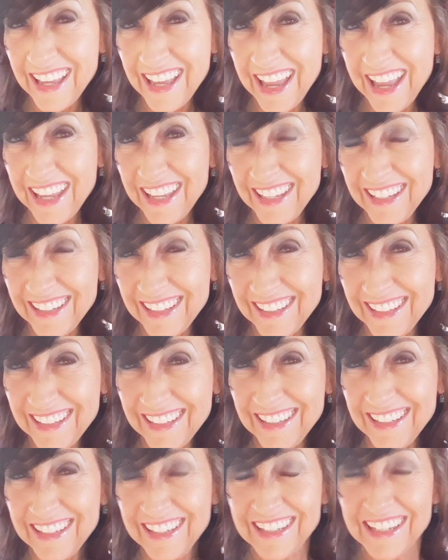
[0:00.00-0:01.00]
Hey,
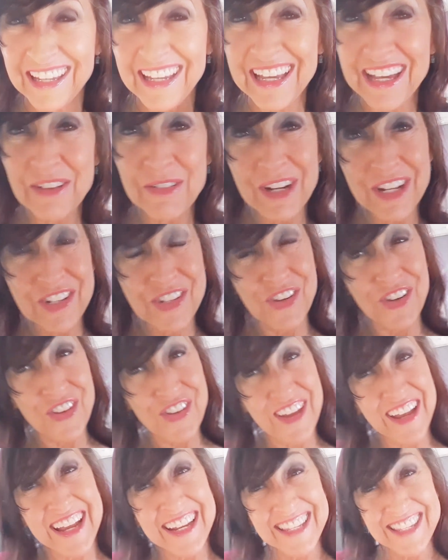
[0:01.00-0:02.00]
I want to show
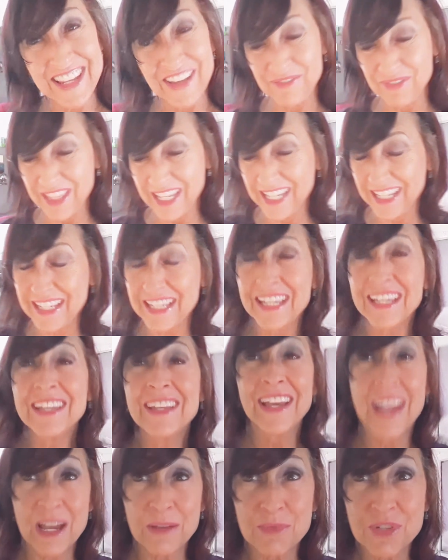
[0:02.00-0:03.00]
you guys something.
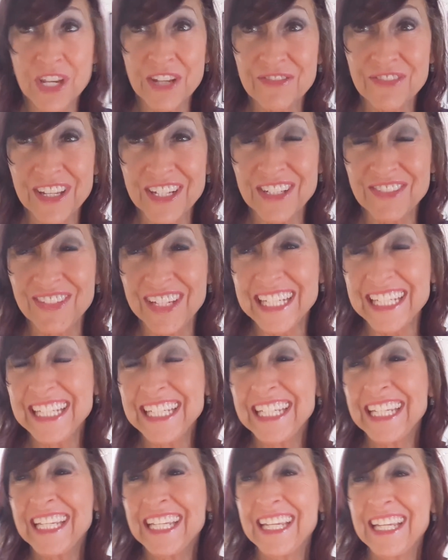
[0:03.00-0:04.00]
I'm Jane Fendelman.
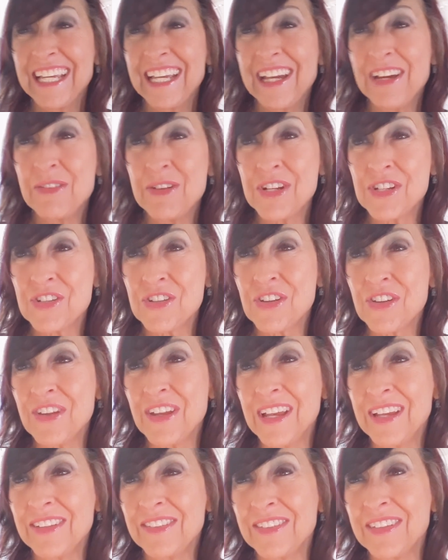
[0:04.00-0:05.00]
I want to show you
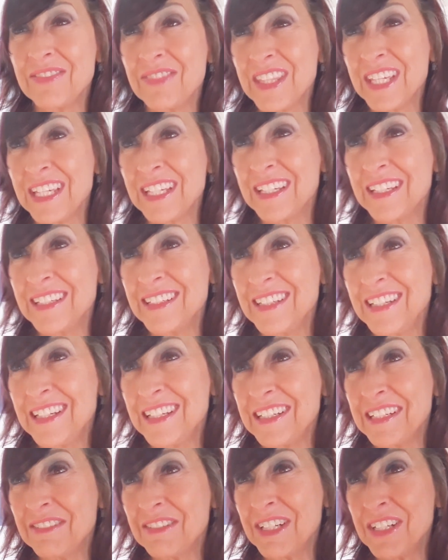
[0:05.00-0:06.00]
guys something,
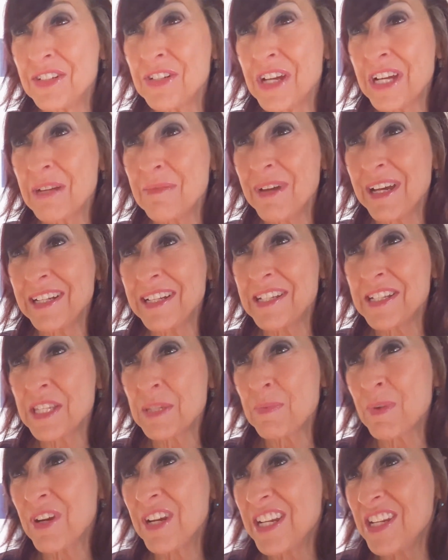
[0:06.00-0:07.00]
and I want to talk about
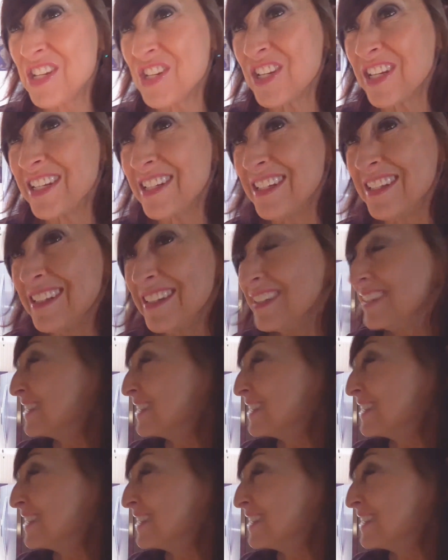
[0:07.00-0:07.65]
inspiration